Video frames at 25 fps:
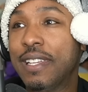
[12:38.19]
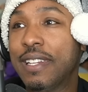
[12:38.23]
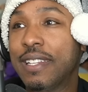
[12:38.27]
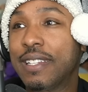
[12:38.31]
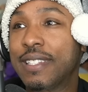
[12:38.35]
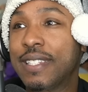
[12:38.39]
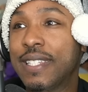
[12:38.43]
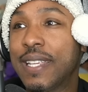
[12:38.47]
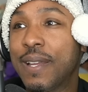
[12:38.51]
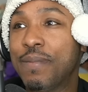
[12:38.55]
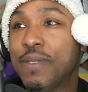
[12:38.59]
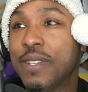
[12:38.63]
get
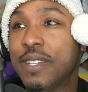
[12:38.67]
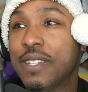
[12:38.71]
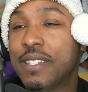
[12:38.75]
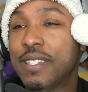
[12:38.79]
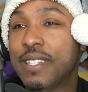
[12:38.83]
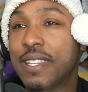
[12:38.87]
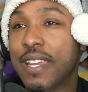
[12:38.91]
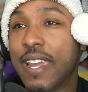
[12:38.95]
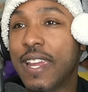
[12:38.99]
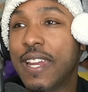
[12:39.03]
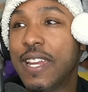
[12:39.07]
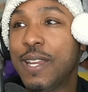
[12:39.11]
accepted
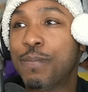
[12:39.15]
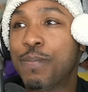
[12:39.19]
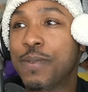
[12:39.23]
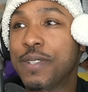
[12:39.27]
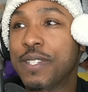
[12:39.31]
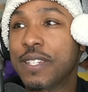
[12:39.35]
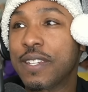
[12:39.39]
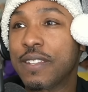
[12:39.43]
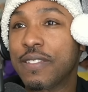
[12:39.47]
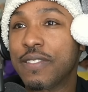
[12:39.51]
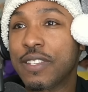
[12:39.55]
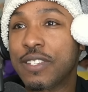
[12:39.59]
into
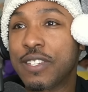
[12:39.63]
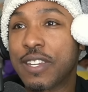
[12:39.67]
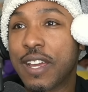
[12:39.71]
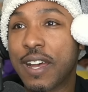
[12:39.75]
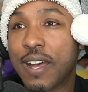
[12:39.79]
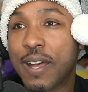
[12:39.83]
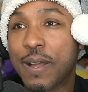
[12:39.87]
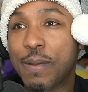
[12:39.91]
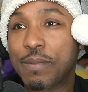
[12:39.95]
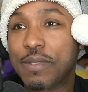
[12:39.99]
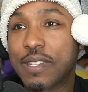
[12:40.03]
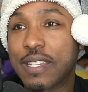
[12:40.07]
80% of the
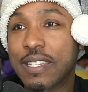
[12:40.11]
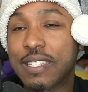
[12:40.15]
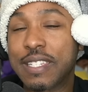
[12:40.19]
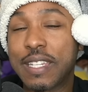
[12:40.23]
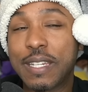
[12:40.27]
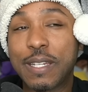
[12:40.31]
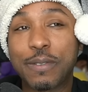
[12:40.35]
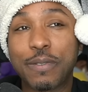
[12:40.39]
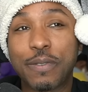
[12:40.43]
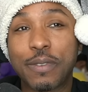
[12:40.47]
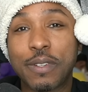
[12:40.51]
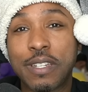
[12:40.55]
jobs
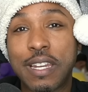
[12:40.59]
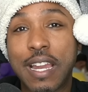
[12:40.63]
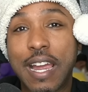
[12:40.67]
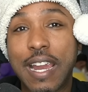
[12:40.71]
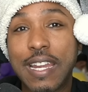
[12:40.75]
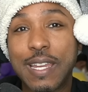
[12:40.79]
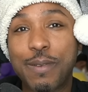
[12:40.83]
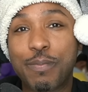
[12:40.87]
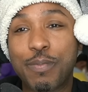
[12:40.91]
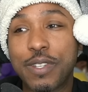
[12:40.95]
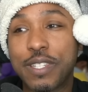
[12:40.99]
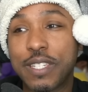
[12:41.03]
instead of
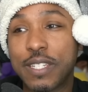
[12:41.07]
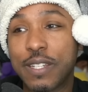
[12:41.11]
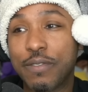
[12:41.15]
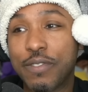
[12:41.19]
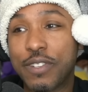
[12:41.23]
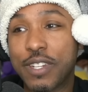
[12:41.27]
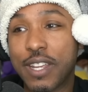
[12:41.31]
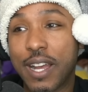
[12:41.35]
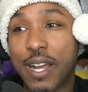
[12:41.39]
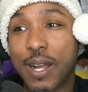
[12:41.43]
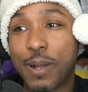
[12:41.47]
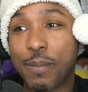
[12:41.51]
90%
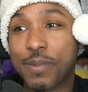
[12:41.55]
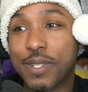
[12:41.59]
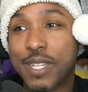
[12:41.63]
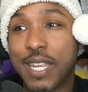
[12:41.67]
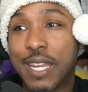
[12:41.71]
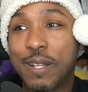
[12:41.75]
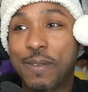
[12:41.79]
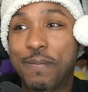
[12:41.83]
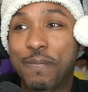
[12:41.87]
of jobs.